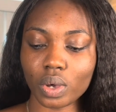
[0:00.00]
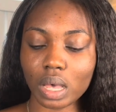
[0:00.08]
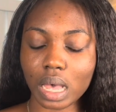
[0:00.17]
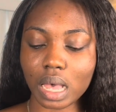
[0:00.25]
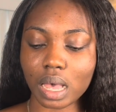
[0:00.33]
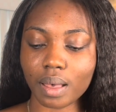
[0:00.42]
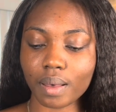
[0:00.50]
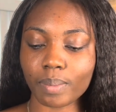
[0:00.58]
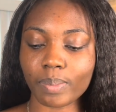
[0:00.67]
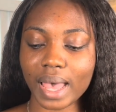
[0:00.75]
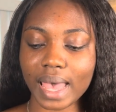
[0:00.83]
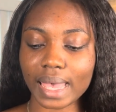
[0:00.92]
uh,
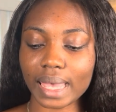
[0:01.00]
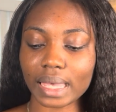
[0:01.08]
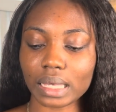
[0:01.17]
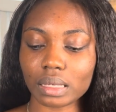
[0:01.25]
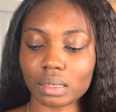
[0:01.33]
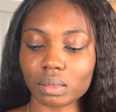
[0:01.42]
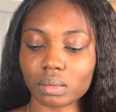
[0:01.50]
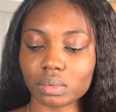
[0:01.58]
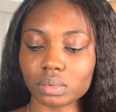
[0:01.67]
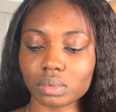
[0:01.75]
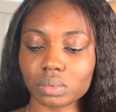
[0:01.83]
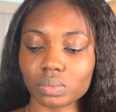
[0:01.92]
by
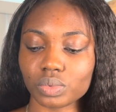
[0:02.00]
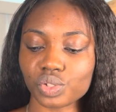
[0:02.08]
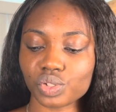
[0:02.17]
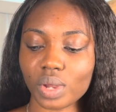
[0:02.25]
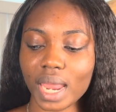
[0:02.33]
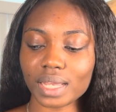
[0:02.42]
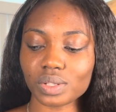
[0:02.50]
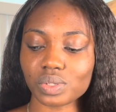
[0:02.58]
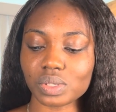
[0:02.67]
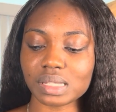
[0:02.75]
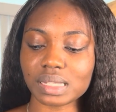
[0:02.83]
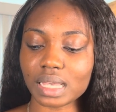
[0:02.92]
trying
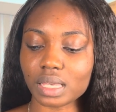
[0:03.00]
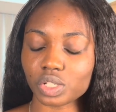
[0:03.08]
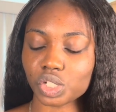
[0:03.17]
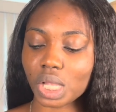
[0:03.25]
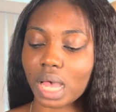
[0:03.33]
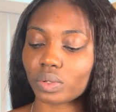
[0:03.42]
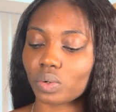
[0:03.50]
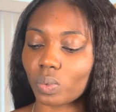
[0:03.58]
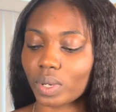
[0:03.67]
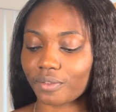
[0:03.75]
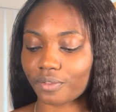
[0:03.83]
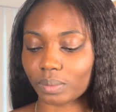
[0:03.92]
to take a child
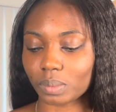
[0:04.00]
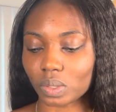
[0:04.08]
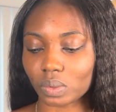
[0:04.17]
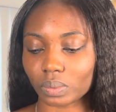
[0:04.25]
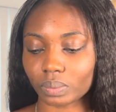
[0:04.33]
away from you.